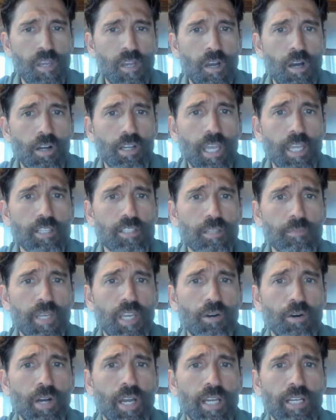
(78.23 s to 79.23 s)
Okay, so let me
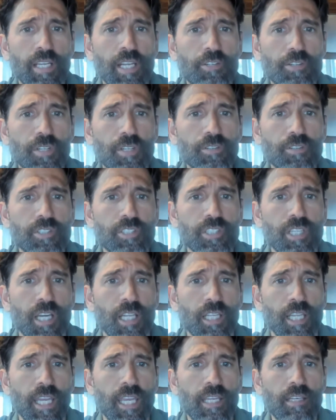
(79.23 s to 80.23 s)
go ahead and introduce
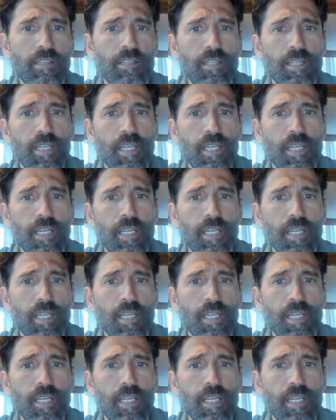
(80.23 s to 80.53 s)
Lane.